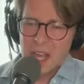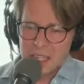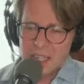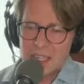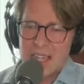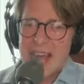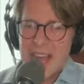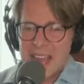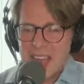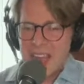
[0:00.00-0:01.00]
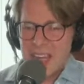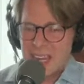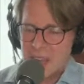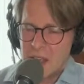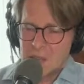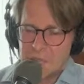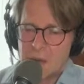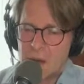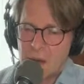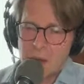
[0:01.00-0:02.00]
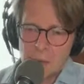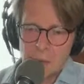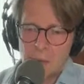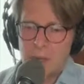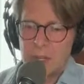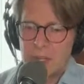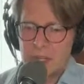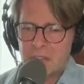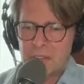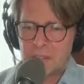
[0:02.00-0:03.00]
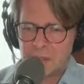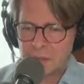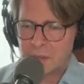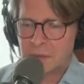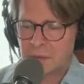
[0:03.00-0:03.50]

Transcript: collide for a reason?